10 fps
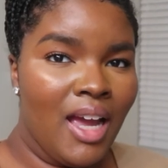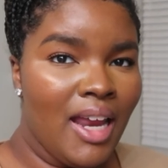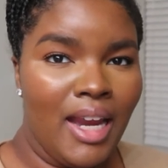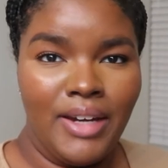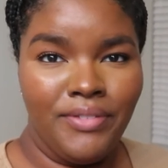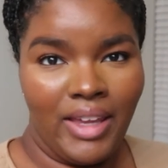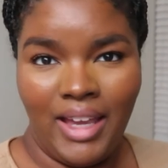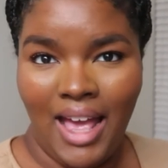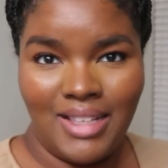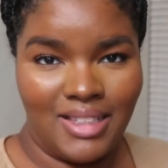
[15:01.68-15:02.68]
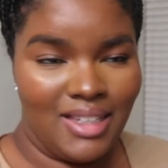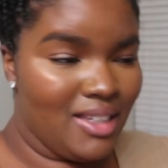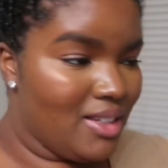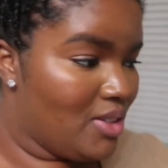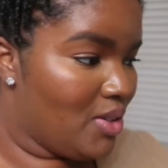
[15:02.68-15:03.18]
And I didn't feel like
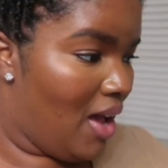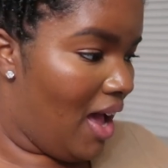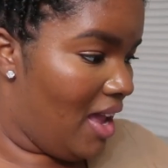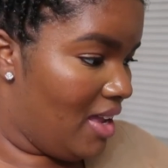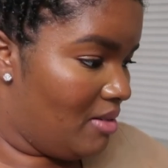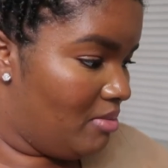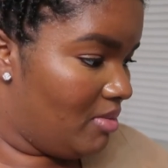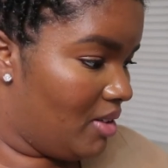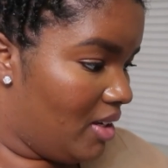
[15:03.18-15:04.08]
asking. So I am